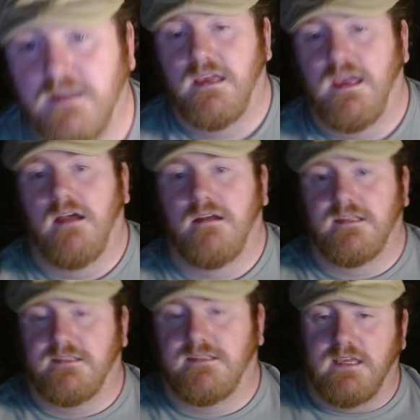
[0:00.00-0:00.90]
Yeah,
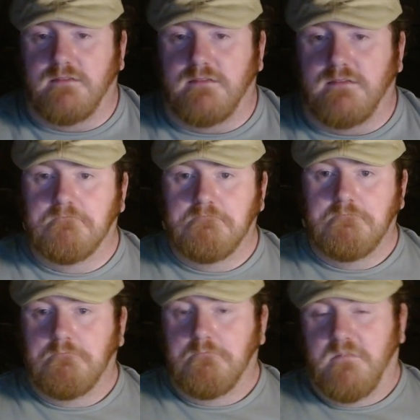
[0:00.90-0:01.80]
it's like,
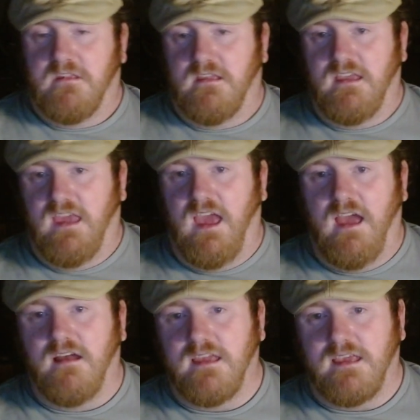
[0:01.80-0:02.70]

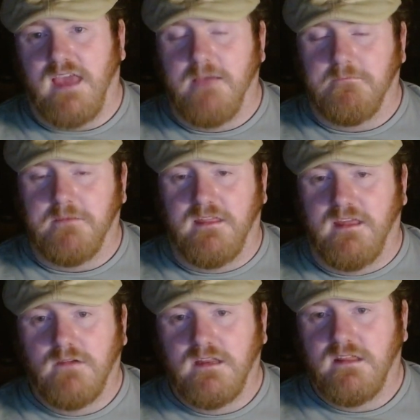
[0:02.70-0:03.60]
yeah, it can't be the
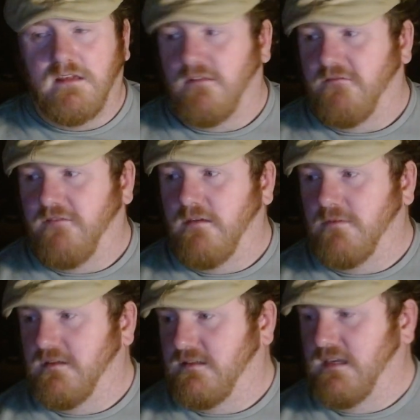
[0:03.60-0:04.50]
only thing on the field, but
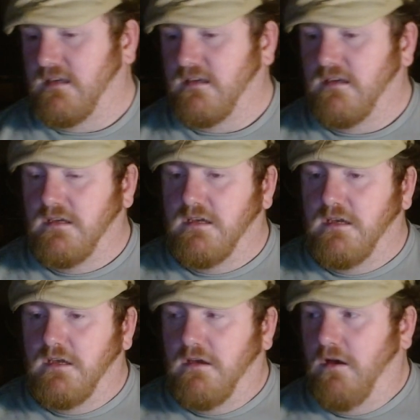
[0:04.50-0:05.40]
it's like,
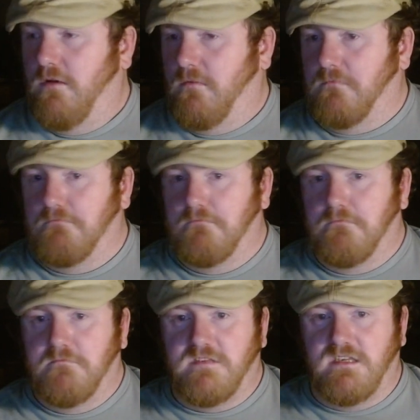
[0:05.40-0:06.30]
oh,
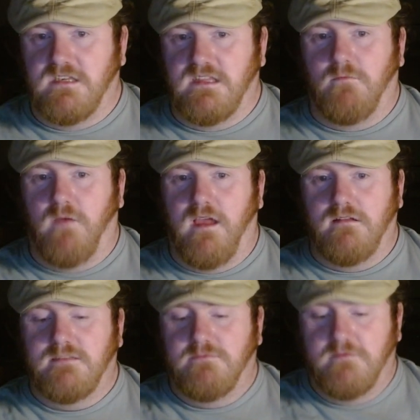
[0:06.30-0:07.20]
see that
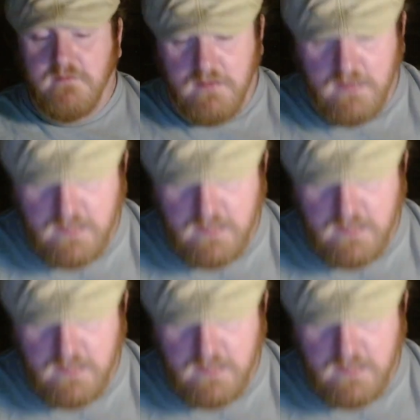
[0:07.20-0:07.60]
Wellsp? Is